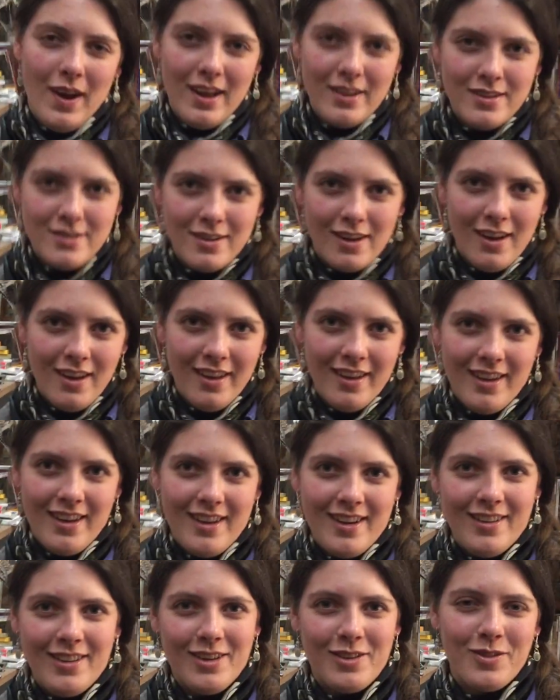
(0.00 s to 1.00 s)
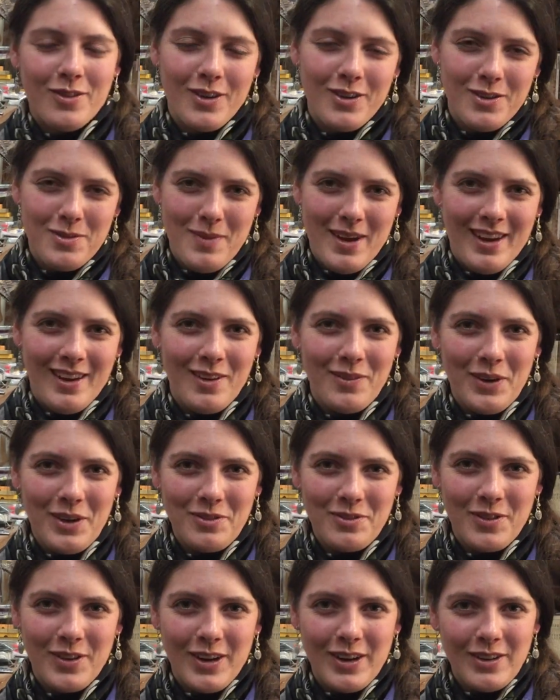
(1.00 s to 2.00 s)
head stall, and I look forward to making
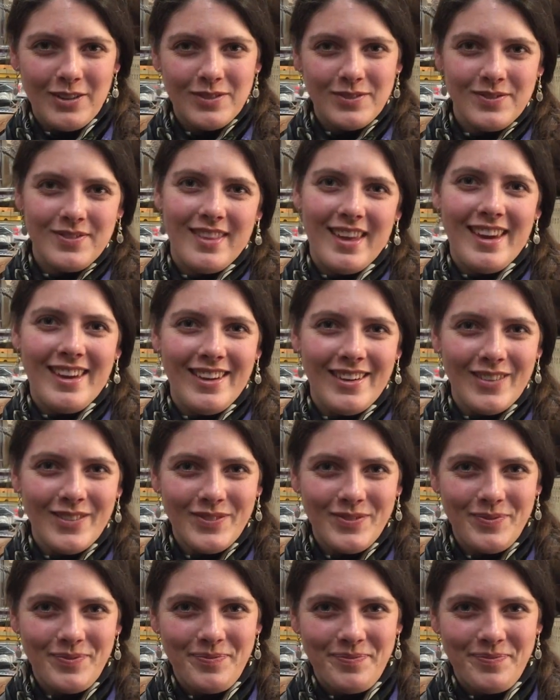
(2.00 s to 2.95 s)
one for you. Thank you.